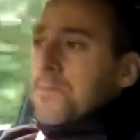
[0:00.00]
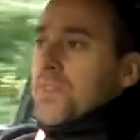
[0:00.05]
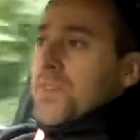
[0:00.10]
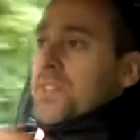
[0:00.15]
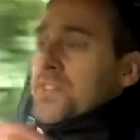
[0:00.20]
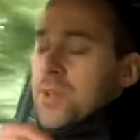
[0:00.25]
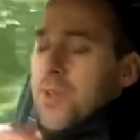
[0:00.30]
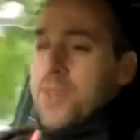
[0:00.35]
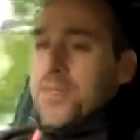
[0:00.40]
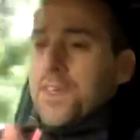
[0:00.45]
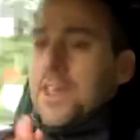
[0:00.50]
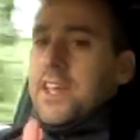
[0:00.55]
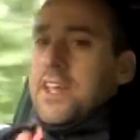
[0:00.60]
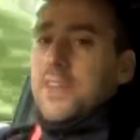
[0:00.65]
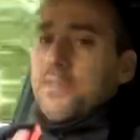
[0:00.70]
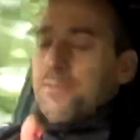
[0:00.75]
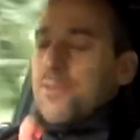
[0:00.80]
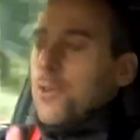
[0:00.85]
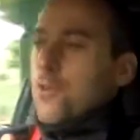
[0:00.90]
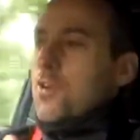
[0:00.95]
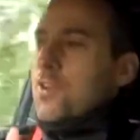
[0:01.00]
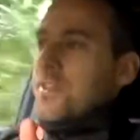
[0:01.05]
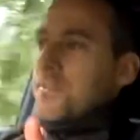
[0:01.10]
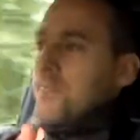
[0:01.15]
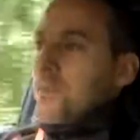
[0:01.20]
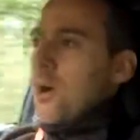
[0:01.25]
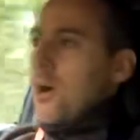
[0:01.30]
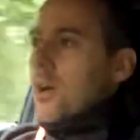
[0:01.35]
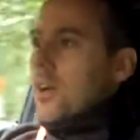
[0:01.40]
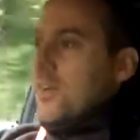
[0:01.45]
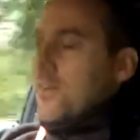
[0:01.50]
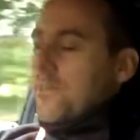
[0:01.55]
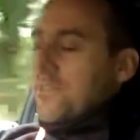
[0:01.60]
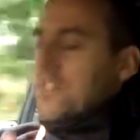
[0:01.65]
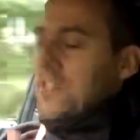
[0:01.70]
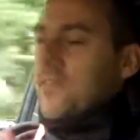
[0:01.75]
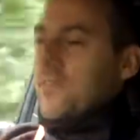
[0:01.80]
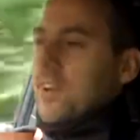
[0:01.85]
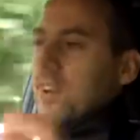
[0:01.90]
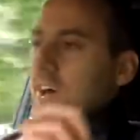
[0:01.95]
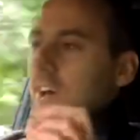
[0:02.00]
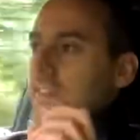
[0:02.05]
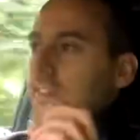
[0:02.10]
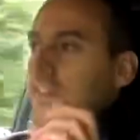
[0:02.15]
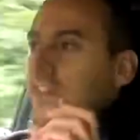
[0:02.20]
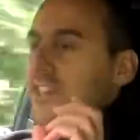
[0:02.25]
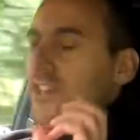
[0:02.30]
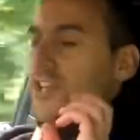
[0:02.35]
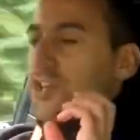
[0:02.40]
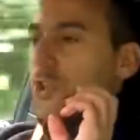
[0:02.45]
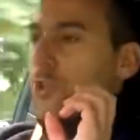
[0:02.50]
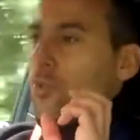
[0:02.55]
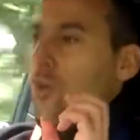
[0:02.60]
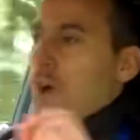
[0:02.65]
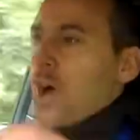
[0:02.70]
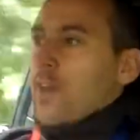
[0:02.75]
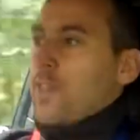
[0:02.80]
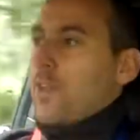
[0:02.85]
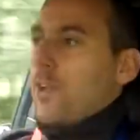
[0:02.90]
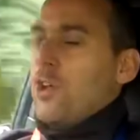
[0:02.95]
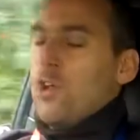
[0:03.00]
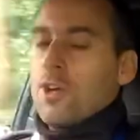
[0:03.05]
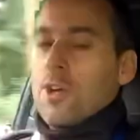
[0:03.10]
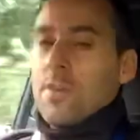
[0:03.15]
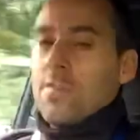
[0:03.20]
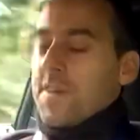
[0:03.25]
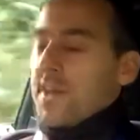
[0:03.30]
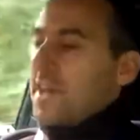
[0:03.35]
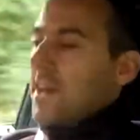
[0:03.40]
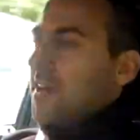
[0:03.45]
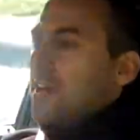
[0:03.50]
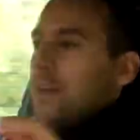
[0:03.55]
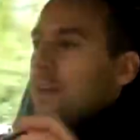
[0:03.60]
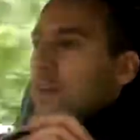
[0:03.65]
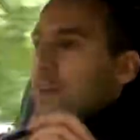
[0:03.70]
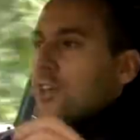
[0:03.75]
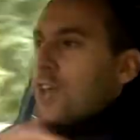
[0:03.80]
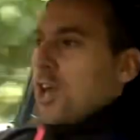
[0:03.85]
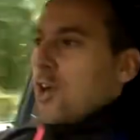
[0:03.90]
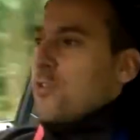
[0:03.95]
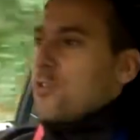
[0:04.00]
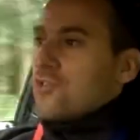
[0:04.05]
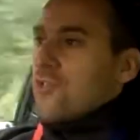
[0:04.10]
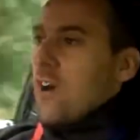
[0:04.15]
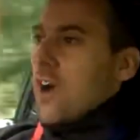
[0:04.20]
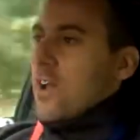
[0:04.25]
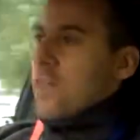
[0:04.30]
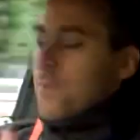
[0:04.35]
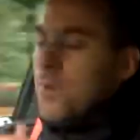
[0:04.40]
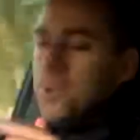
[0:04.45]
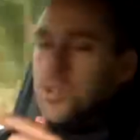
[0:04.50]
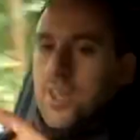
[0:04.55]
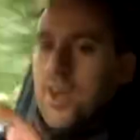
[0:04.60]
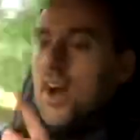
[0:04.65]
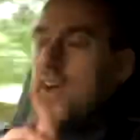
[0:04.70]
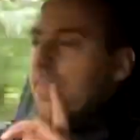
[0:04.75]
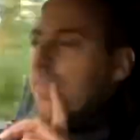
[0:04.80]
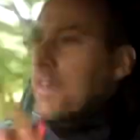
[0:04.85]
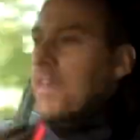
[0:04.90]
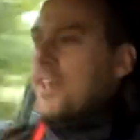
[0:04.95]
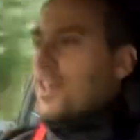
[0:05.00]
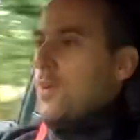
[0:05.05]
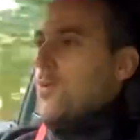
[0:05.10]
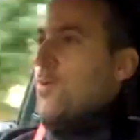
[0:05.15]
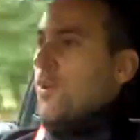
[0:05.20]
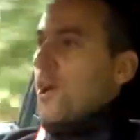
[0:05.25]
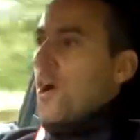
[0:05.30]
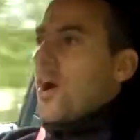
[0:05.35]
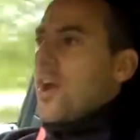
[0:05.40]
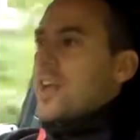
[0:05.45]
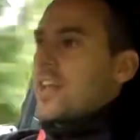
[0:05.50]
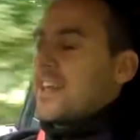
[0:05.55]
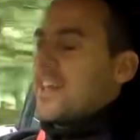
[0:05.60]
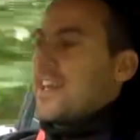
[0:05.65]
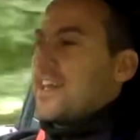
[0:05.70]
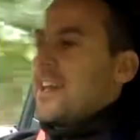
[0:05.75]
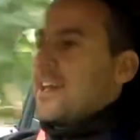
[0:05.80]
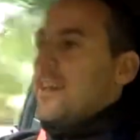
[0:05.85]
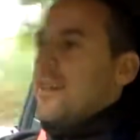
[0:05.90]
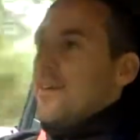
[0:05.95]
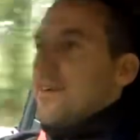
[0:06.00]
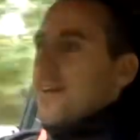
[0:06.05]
So I think if you're in the market for something like this and you like the look of it, go drive one. I think you'll like it.